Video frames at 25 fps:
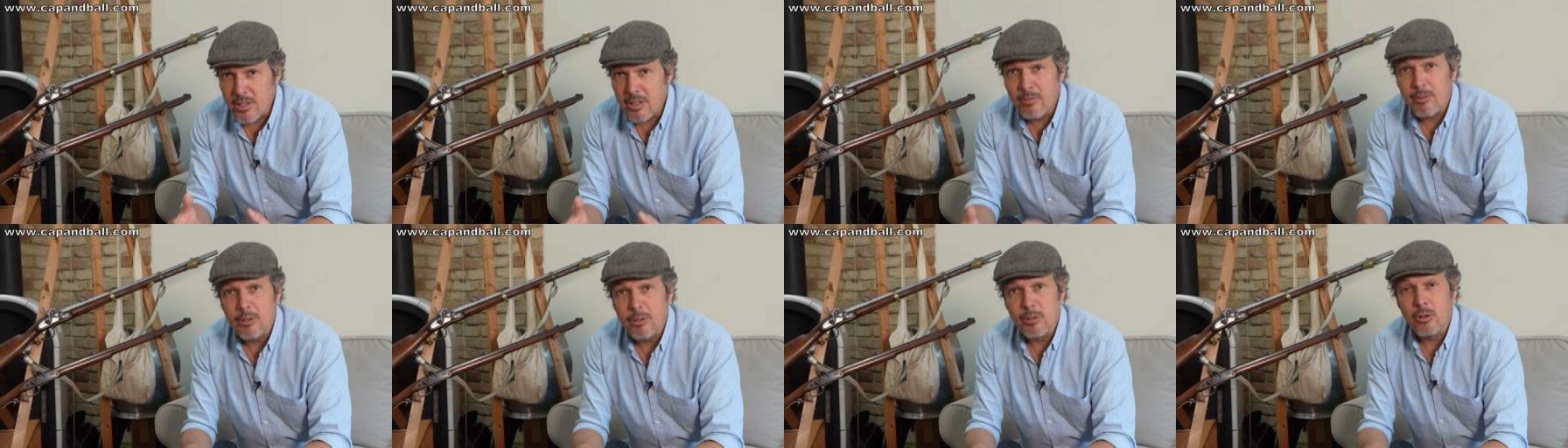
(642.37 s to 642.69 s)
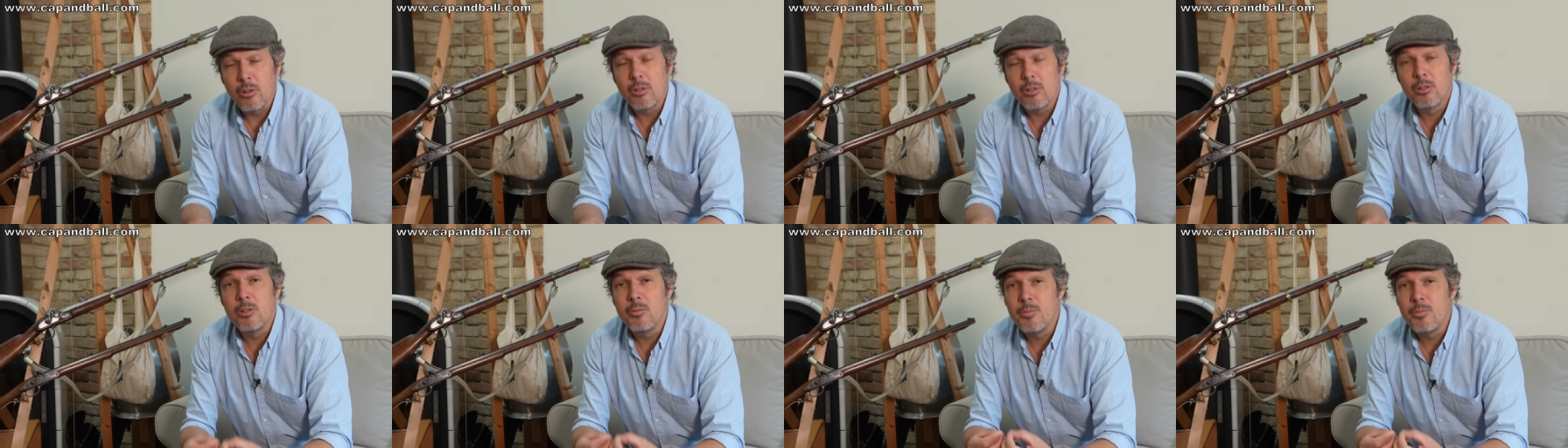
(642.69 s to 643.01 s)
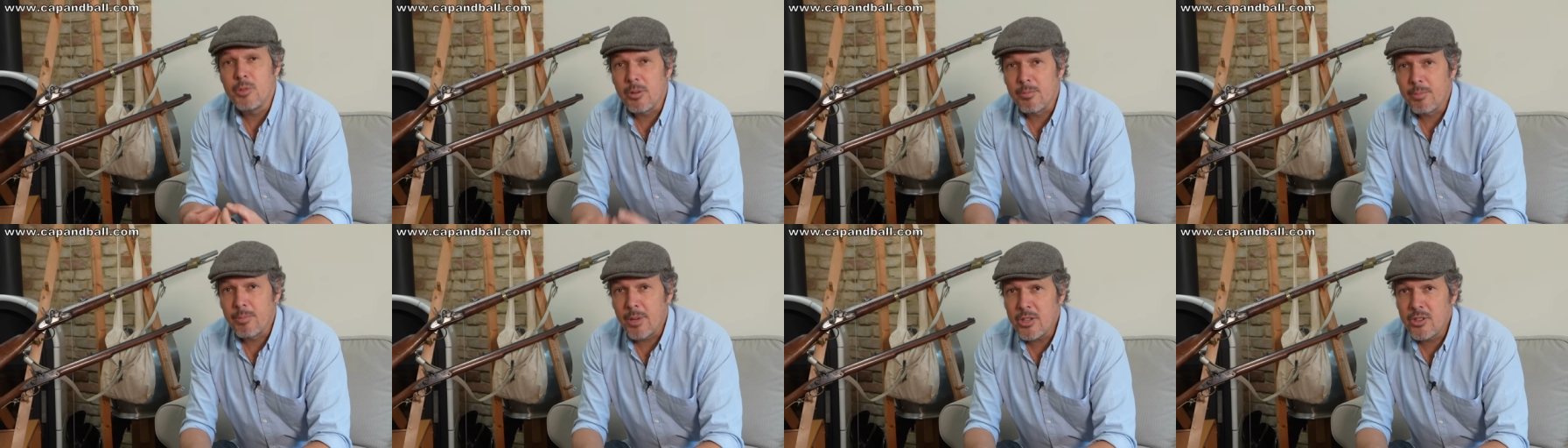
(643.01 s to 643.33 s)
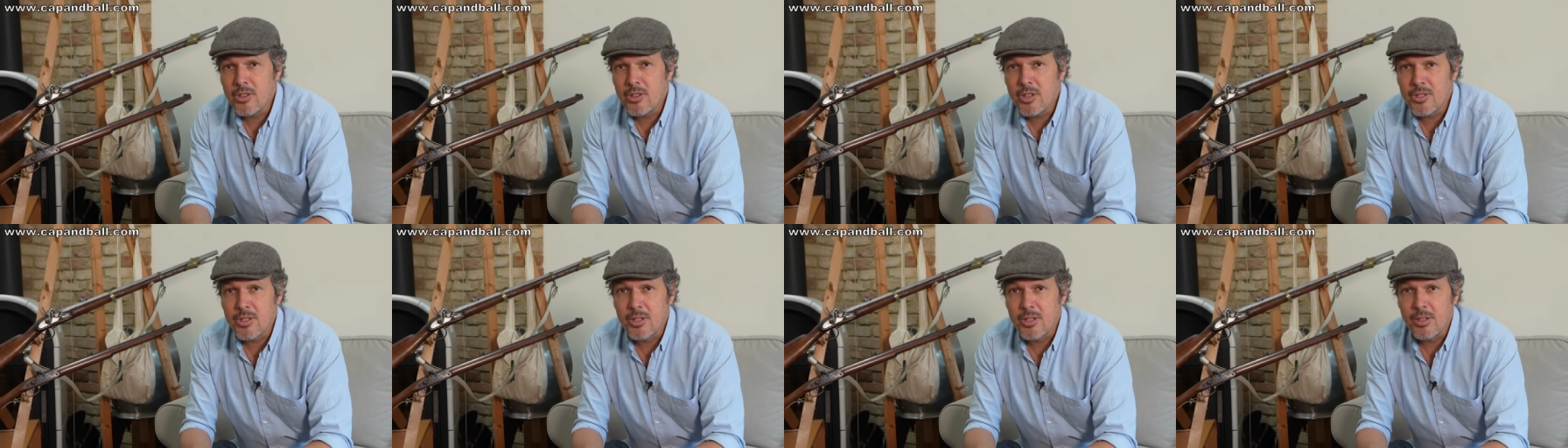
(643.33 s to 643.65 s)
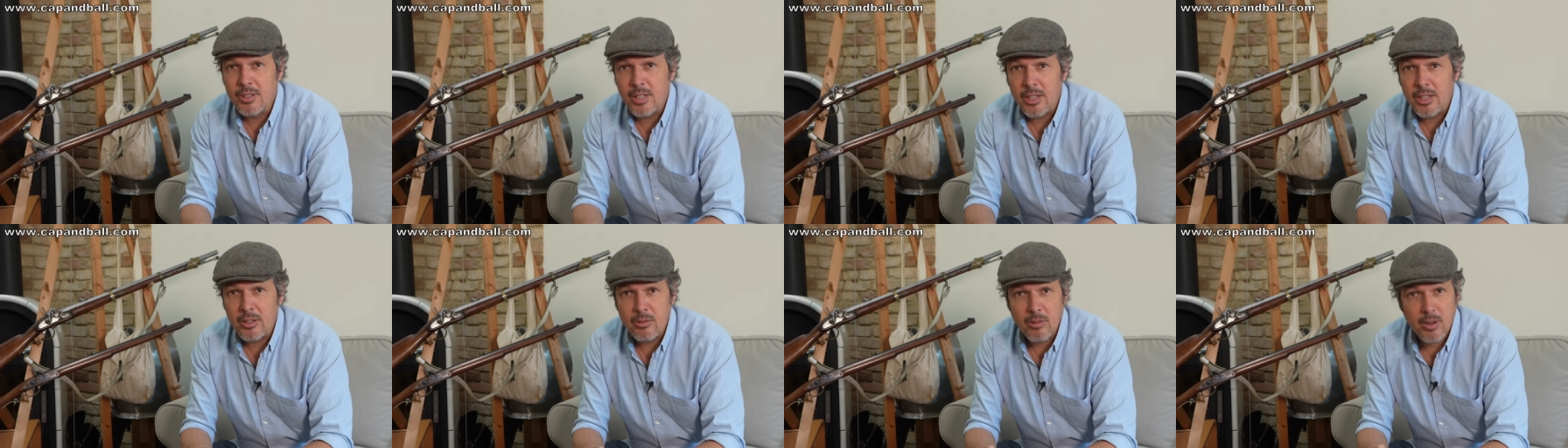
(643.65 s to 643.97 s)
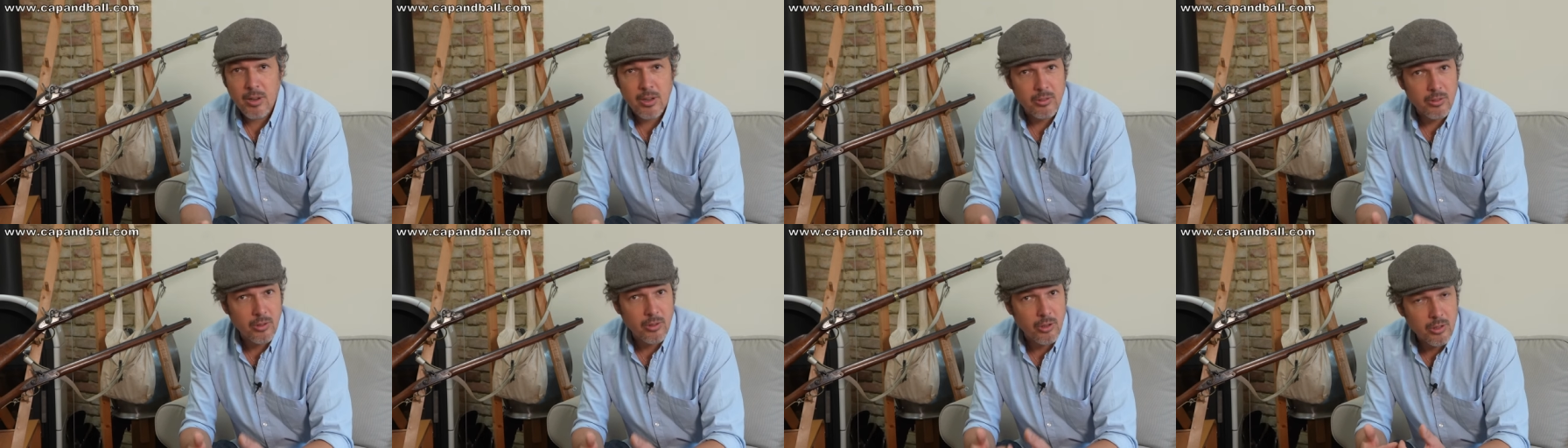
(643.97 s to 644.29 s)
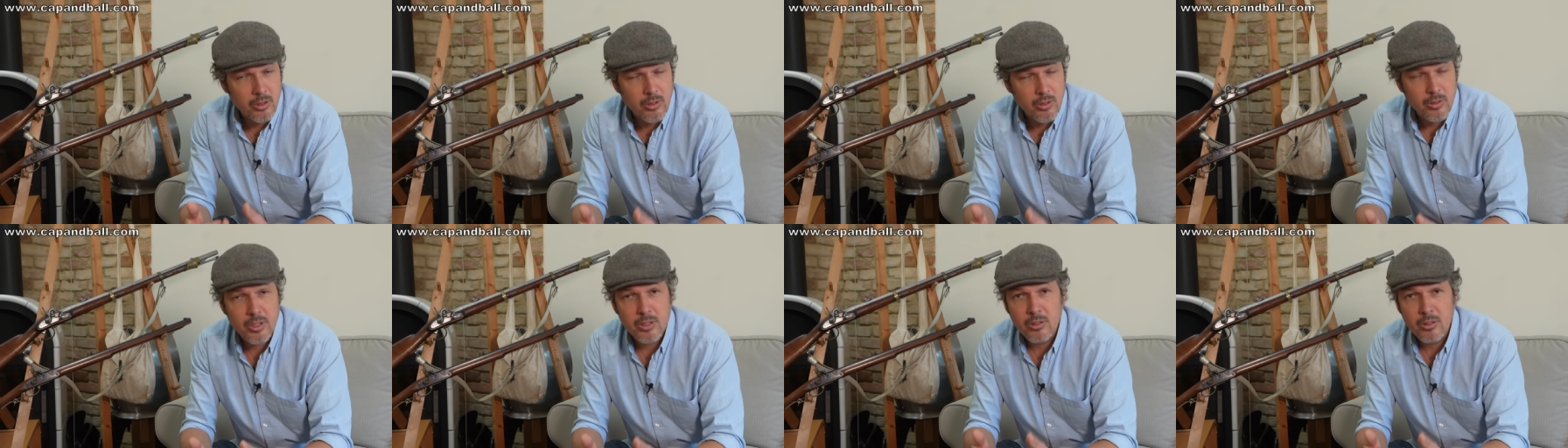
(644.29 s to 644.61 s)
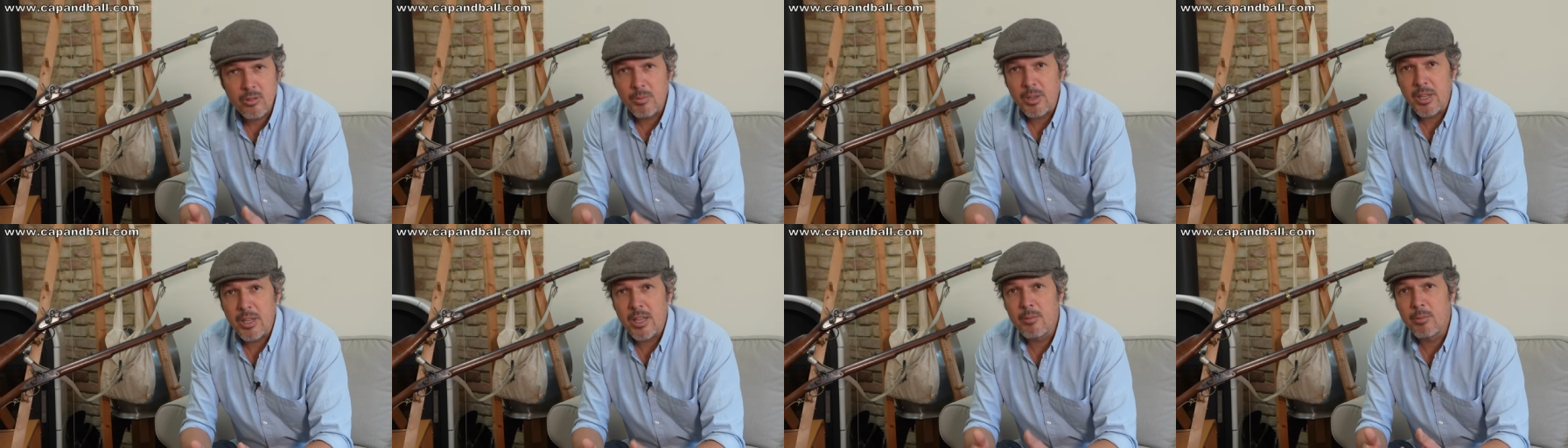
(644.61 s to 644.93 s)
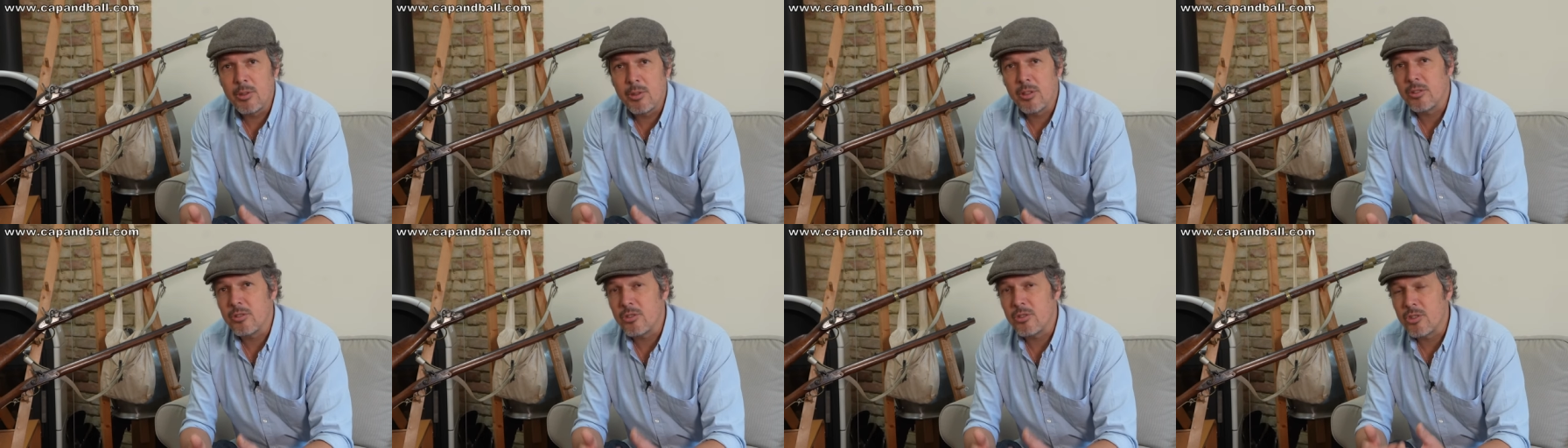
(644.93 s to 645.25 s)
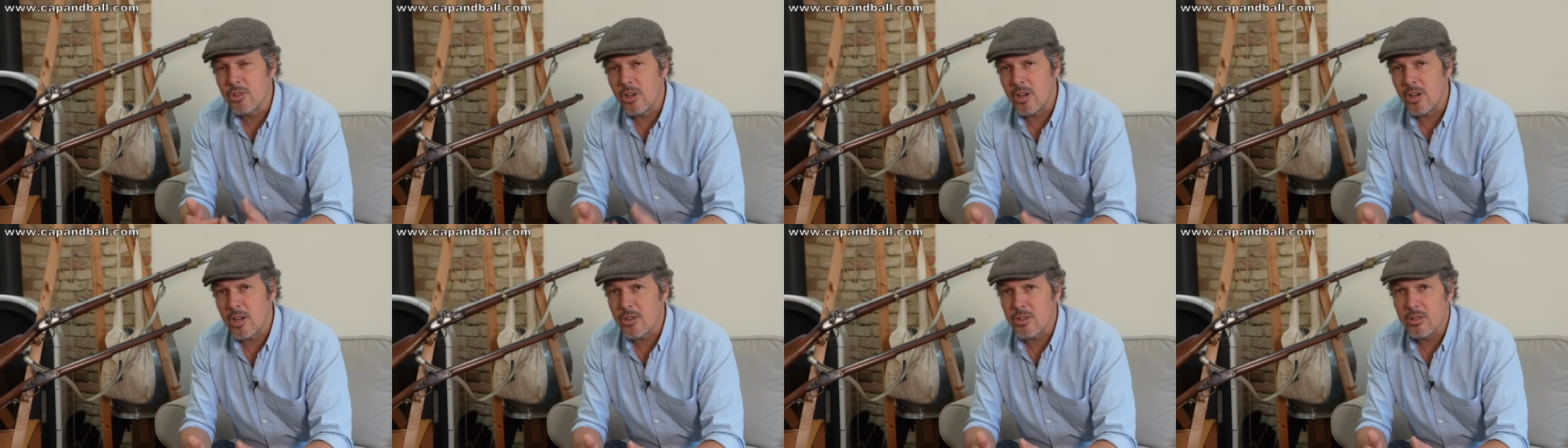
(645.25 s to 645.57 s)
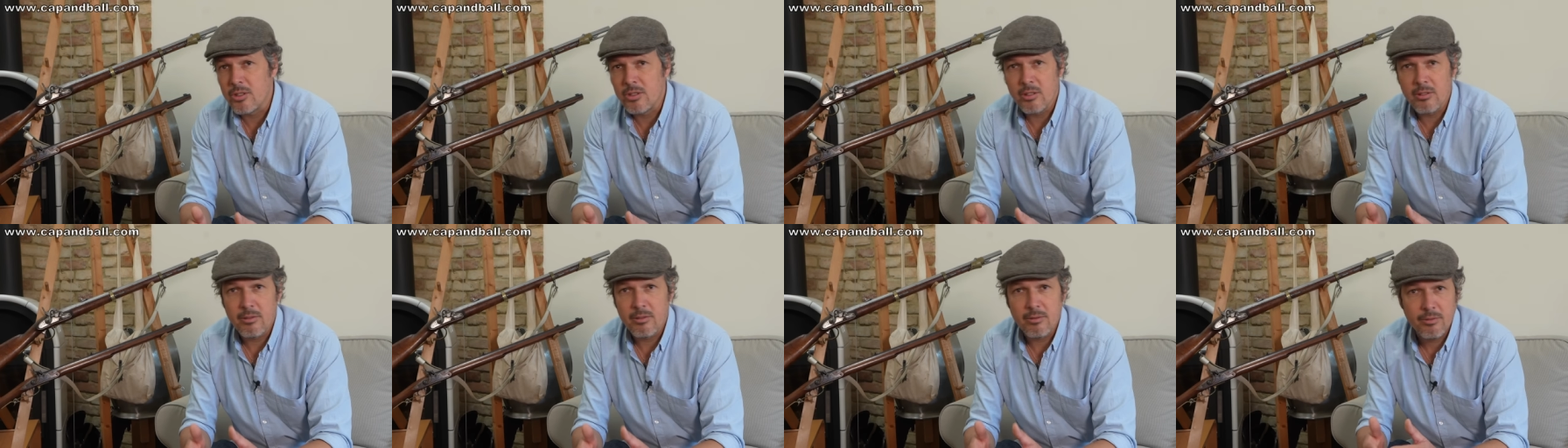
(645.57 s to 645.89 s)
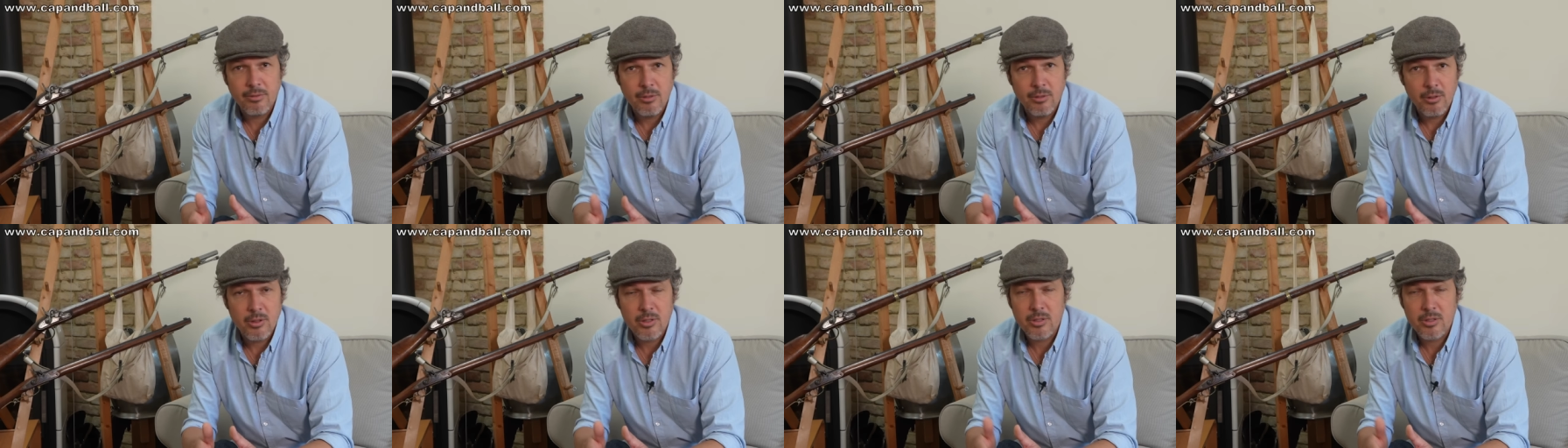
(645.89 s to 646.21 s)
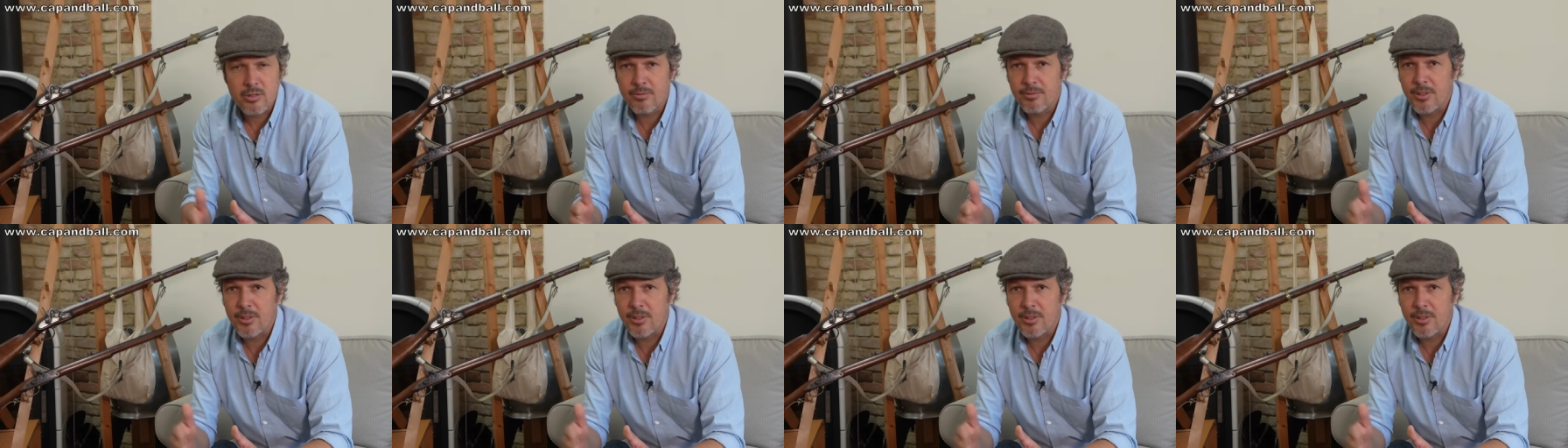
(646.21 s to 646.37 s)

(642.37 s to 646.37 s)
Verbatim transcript: If you don't lube your patches, then you are not going to be able to charge the fourth,